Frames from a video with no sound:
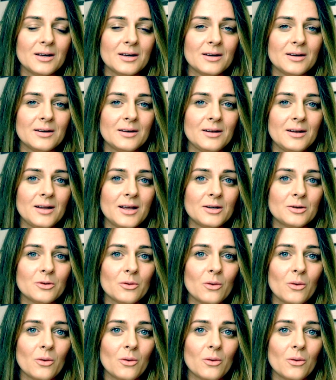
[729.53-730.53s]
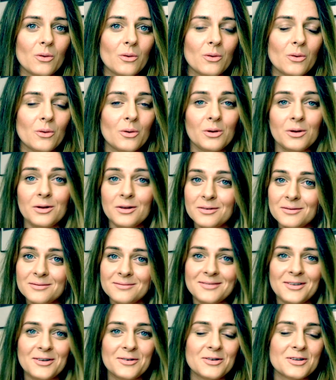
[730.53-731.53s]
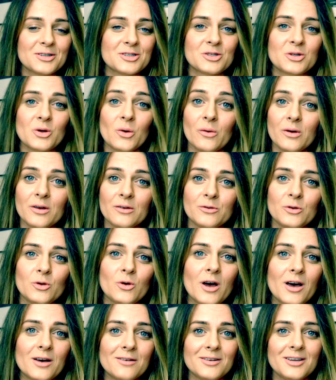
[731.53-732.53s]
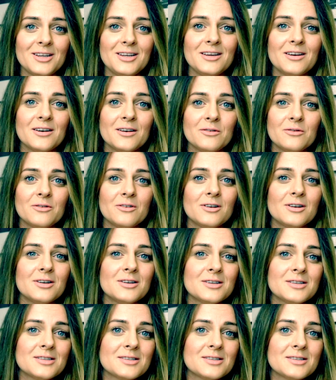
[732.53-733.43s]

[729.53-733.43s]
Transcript: let all of us know if you have any other